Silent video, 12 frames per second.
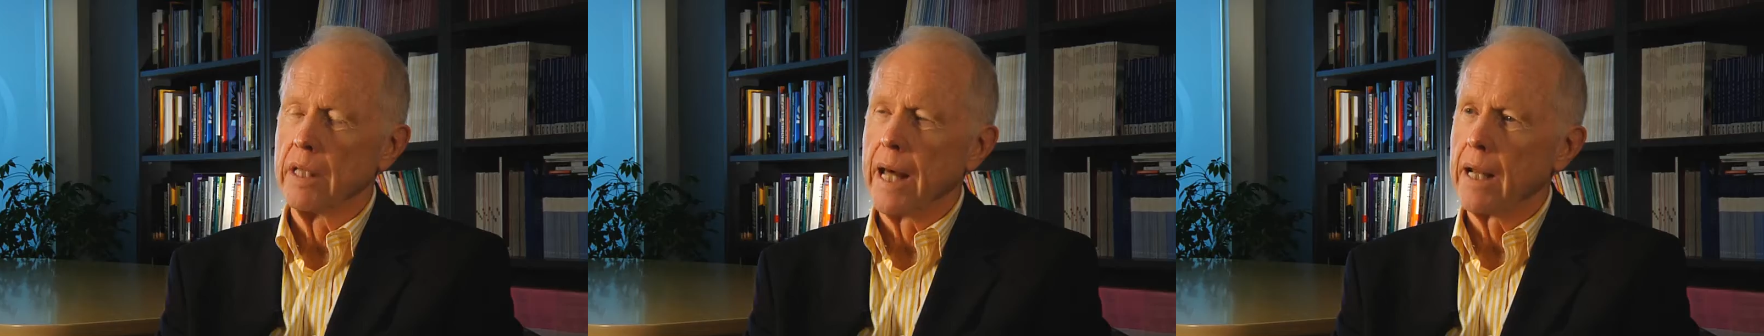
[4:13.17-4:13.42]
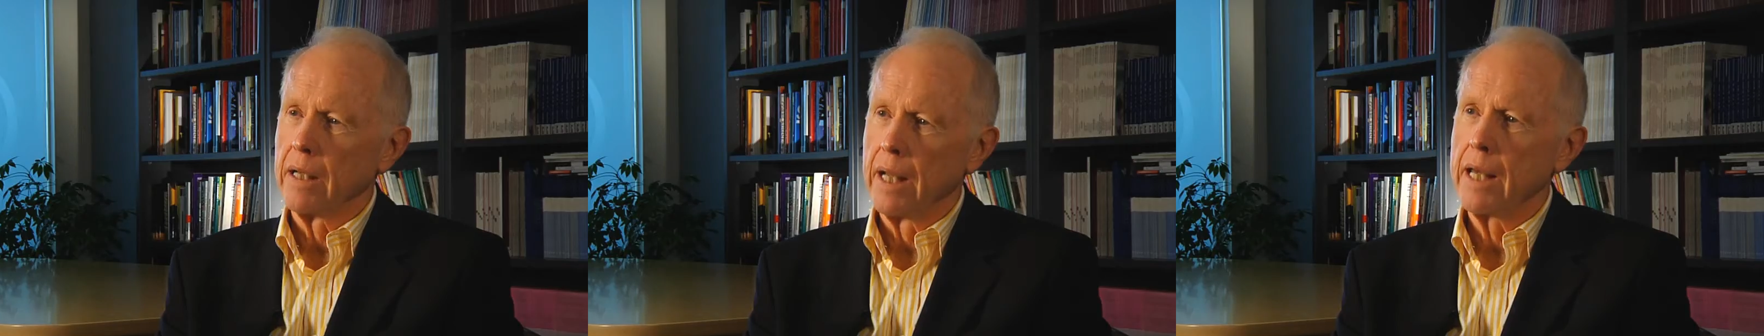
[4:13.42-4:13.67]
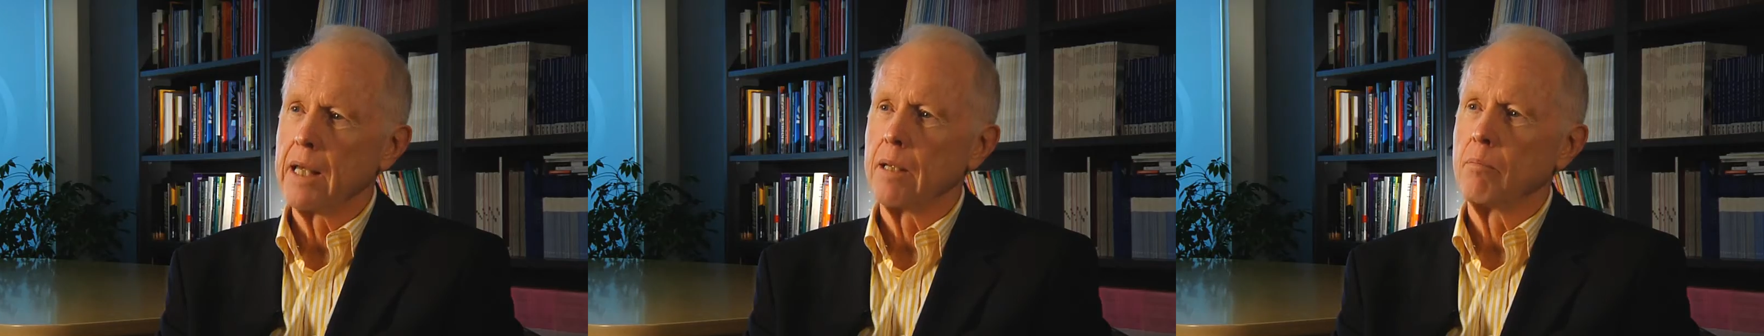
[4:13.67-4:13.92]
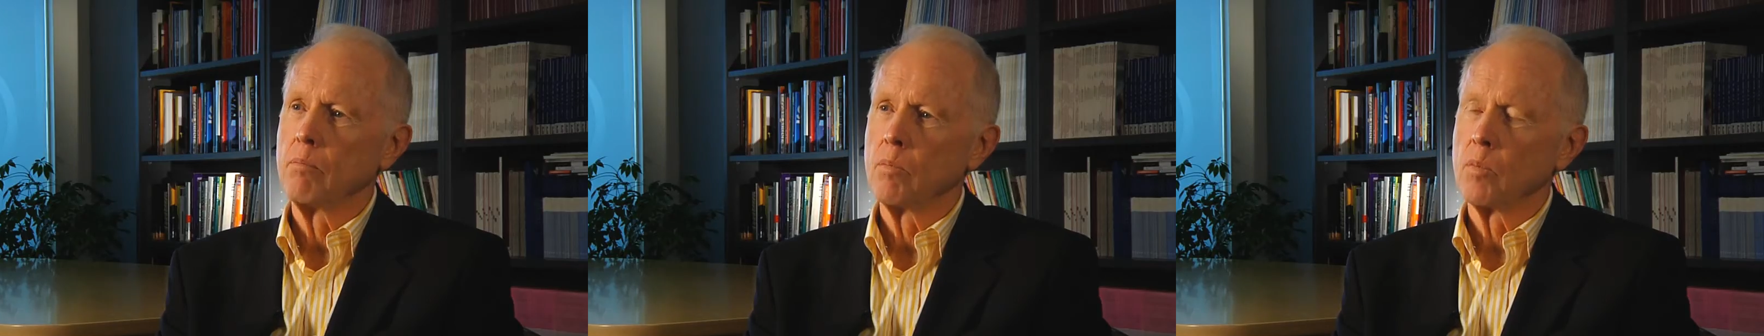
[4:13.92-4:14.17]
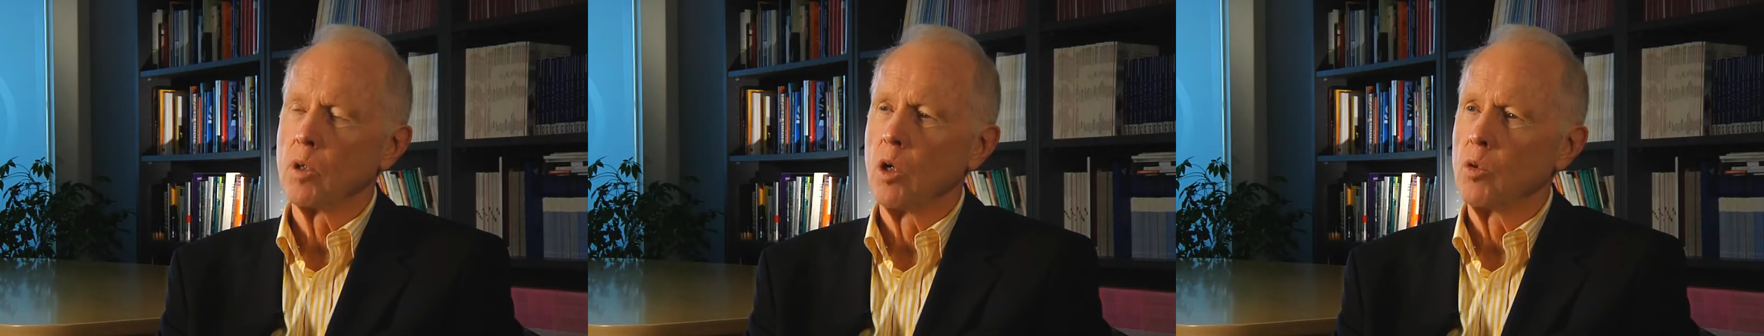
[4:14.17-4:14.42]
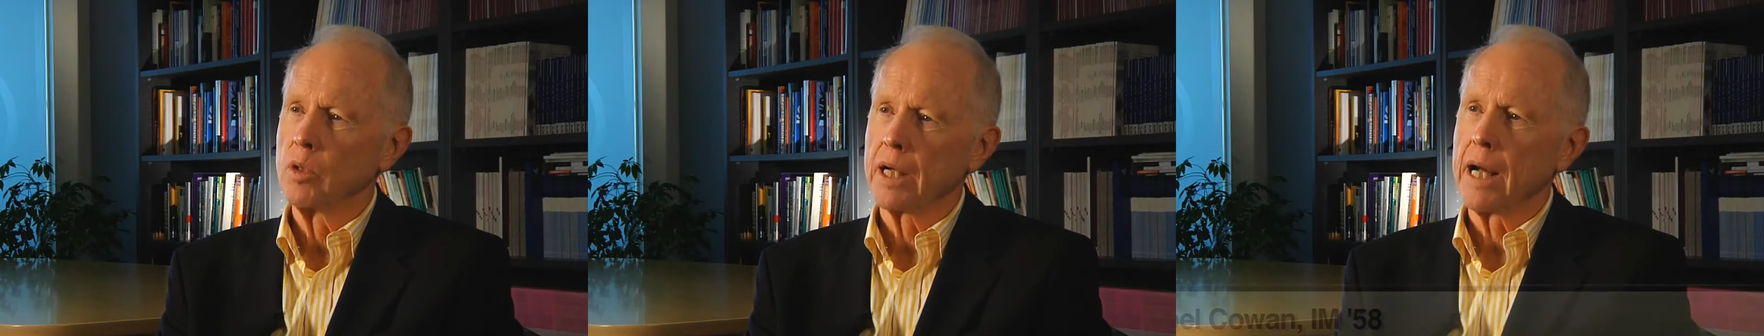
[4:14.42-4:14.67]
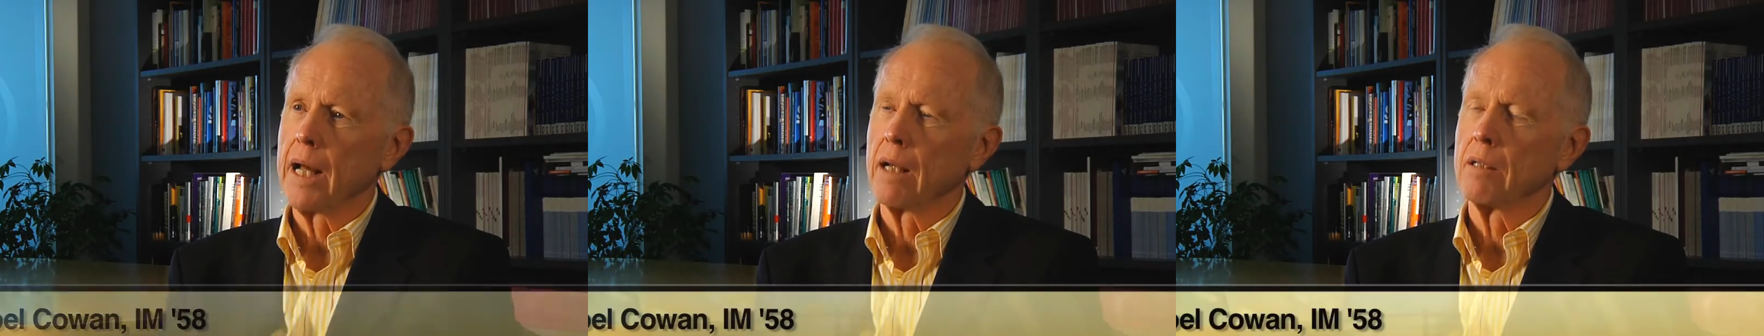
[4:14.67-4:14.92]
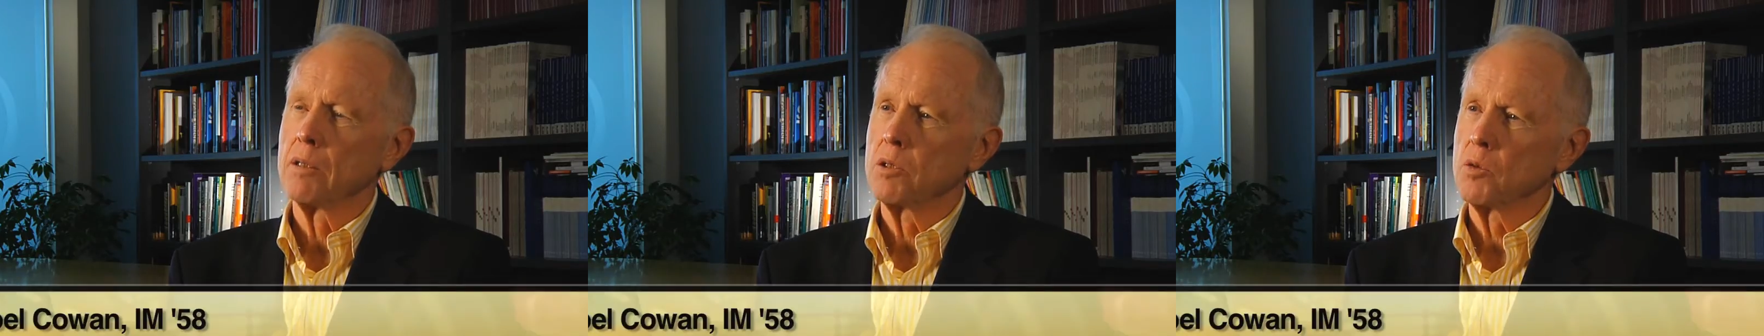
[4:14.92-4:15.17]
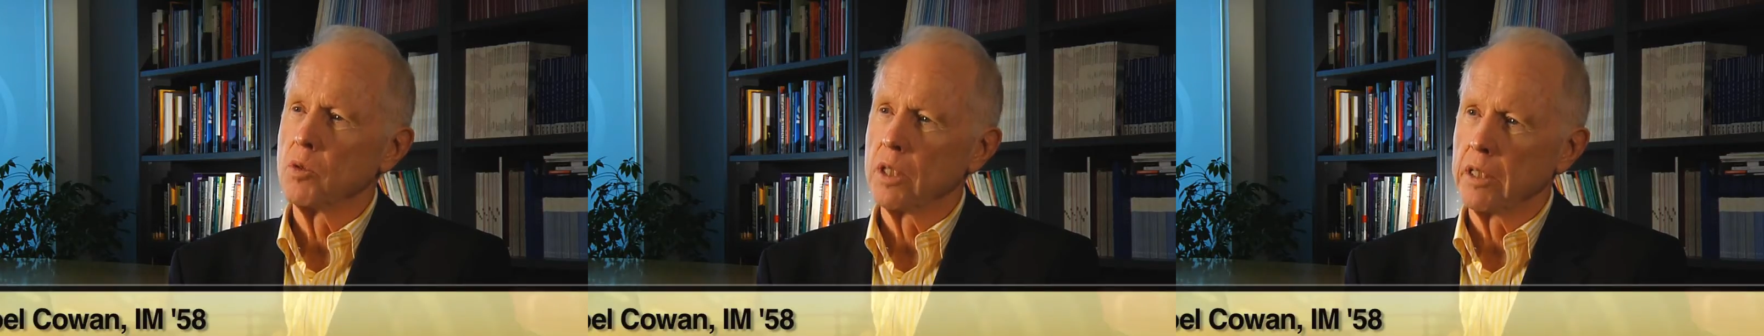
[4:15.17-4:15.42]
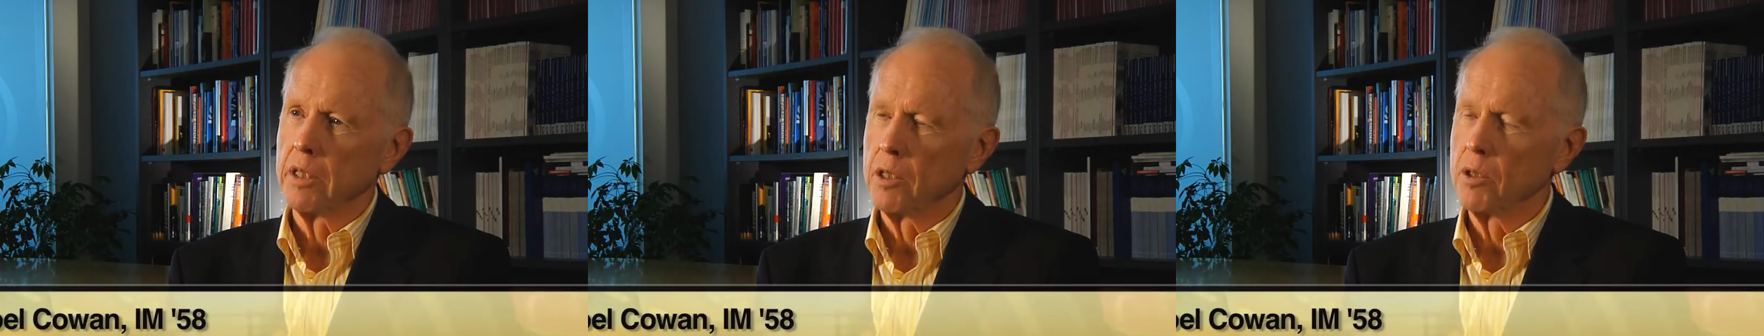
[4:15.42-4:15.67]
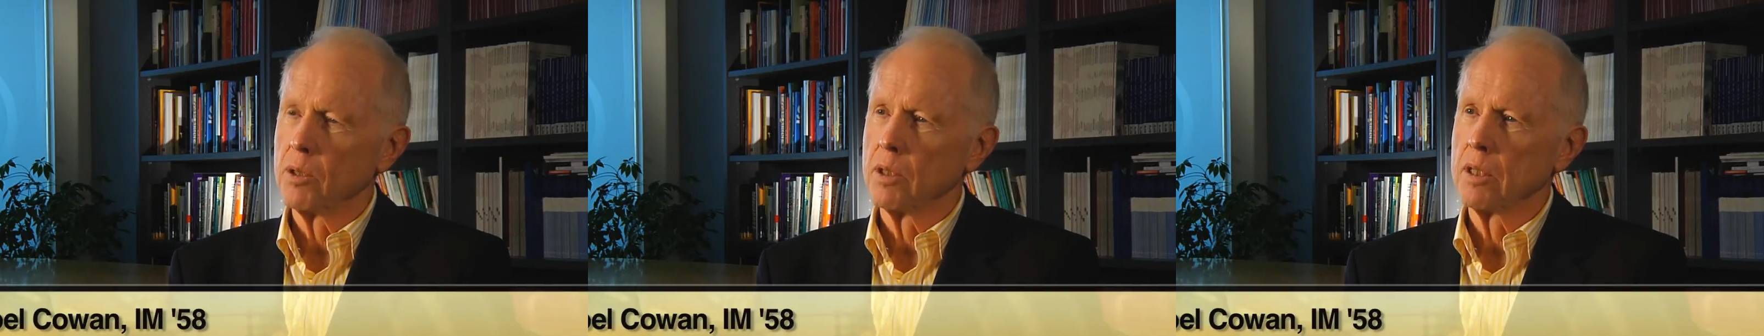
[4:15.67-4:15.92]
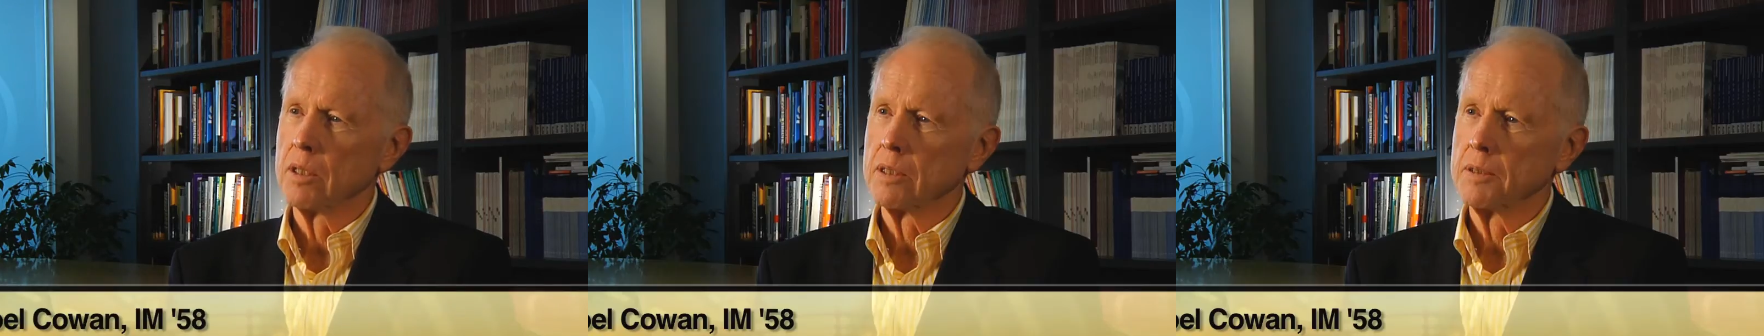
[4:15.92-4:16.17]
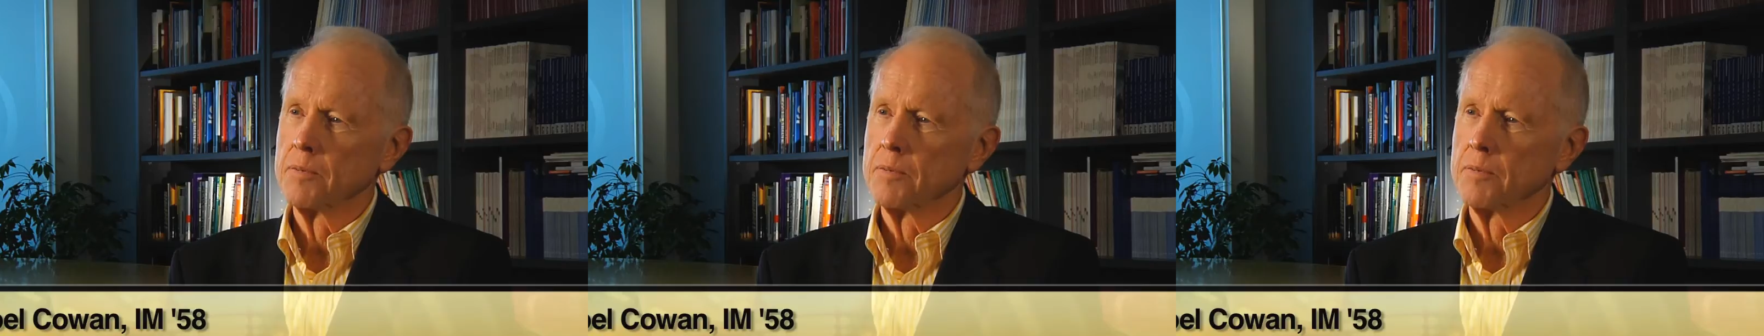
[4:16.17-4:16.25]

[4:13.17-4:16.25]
That name on the college will endure,